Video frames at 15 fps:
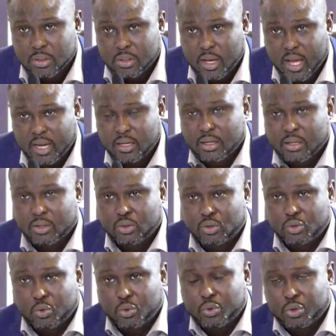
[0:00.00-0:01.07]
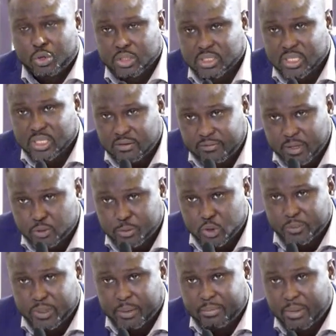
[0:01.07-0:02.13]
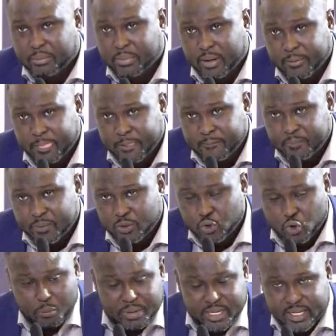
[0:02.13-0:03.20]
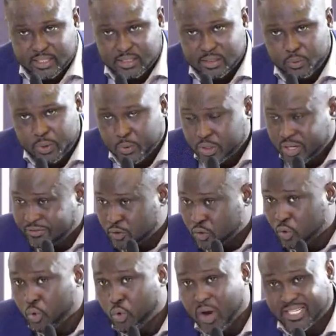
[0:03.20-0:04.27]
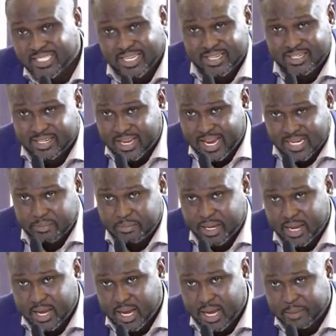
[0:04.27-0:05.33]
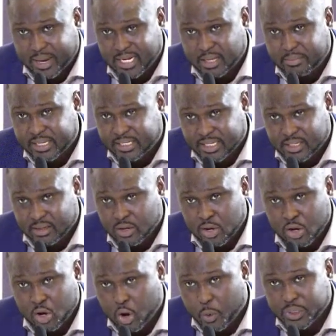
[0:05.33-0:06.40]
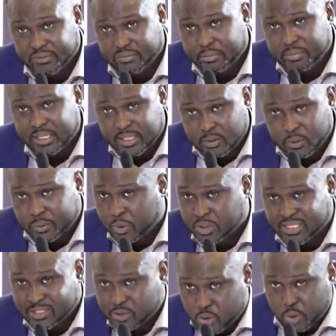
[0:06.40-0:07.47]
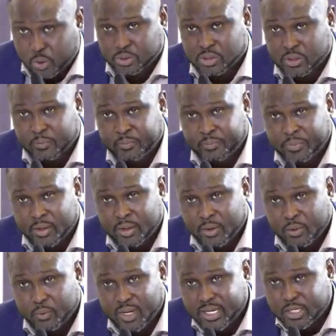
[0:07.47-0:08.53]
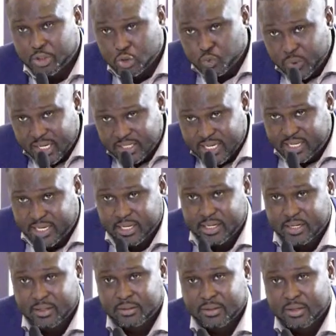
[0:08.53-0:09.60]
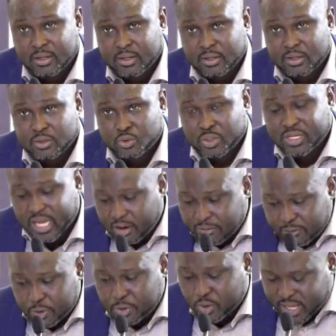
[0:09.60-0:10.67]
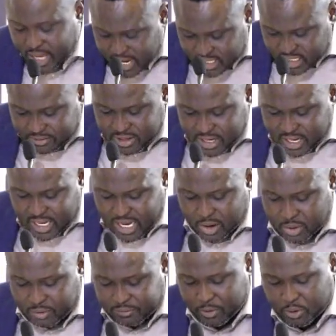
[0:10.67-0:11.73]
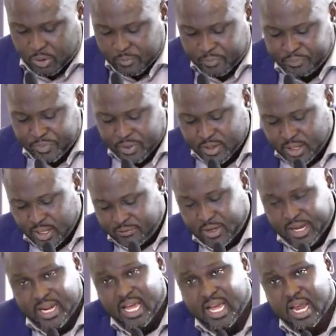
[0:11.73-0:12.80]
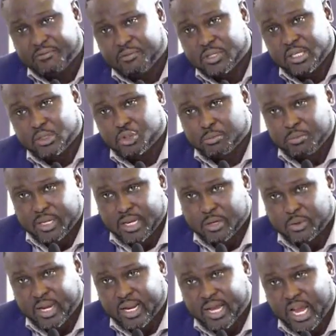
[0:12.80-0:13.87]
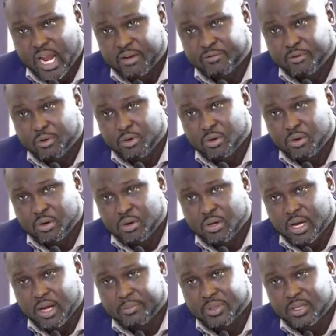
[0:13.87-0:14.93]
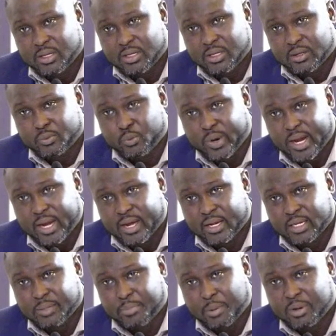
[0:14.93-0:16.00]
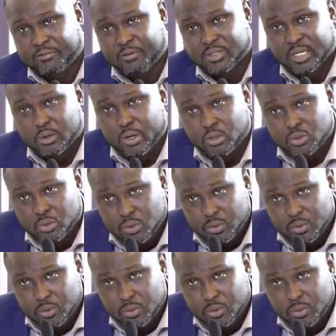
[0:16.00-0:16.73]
And you yourself are supposed to be a member. No minutes, we wouldn't even know who attended any meeting or whichever meeting, what was discussed, what decisions were taken. So therefore you can't even account for, if you can't account for decision making, you can't account for where the public funds are going to.